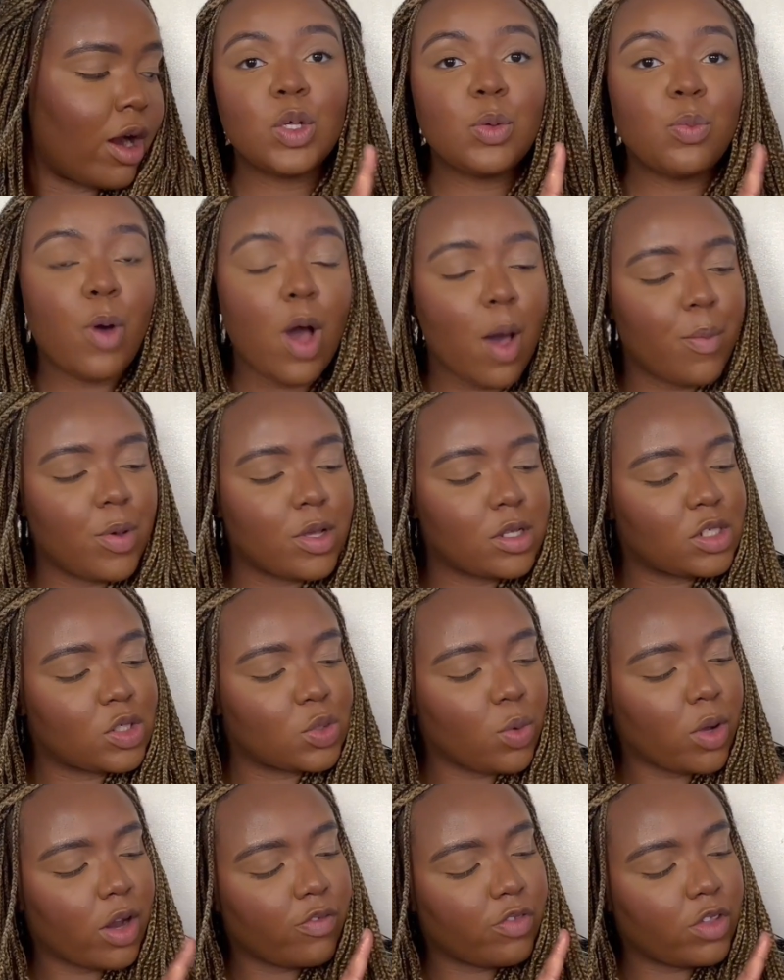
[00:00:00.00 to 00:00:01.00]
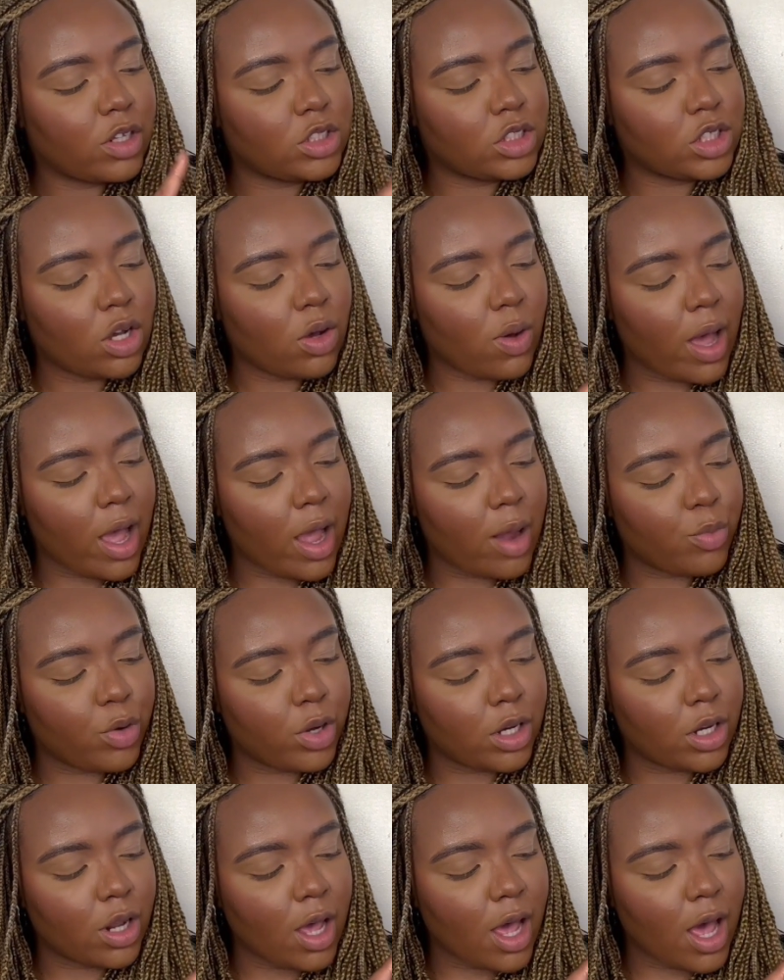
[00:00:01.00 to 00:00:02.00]
The Purpose is one of the gel
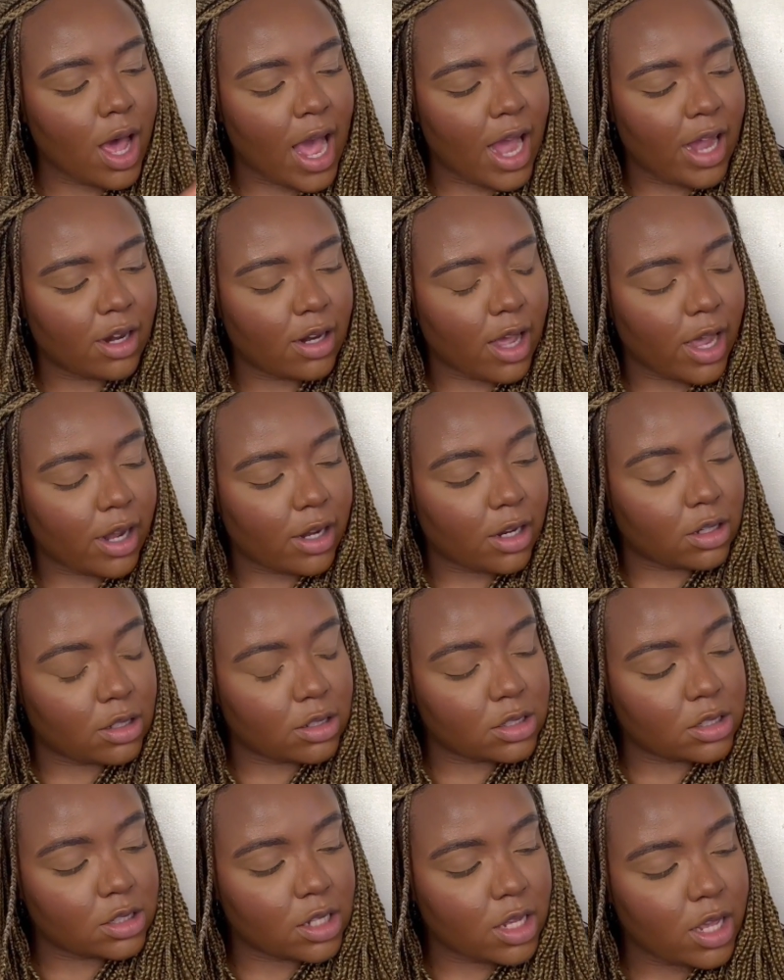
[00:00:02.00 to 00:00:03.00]
hybrid eyeliners.